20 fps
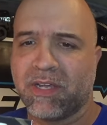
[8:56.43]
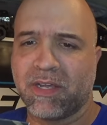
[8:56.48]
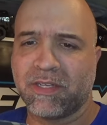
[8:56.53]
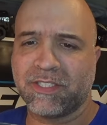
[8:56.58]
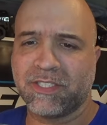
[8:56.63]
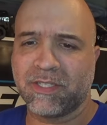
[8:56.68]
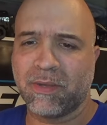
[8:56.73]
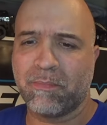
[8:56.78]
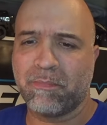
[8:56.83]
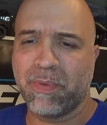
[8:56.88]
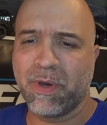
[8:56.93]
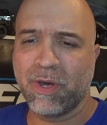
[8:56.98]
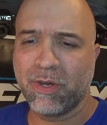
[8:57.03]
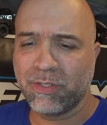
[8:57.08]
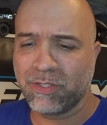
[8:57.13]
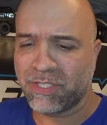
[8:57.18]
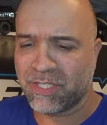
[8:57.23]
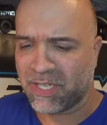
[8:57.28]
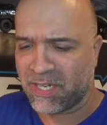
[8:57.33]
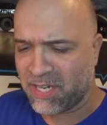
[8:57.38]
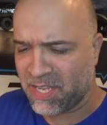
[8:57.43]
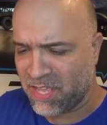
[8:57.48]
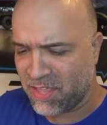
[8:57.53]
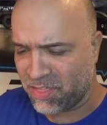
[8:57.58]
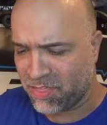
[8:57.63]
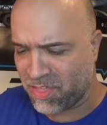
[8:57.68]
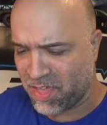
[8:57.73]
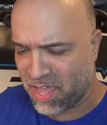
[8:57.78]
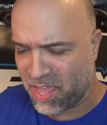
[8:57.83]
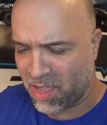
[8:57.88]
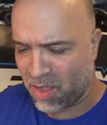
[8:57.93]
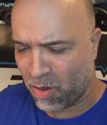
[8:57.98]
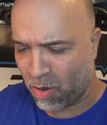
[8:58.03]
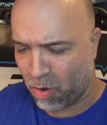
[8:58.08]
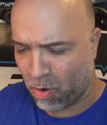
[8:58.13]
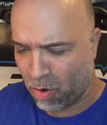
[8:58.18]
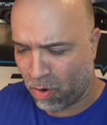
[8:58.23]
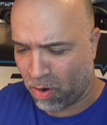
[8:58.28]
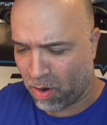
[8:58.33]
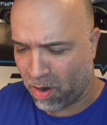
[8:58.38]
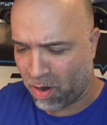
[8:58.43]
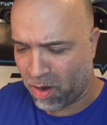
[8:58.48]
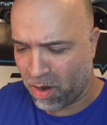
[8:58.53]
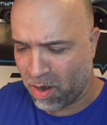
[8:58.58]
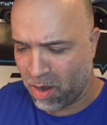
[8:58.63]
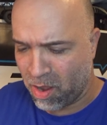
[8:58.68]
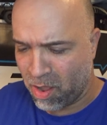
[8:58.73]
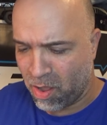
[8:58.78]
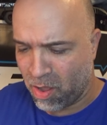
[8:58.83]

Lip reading: Supposedly they are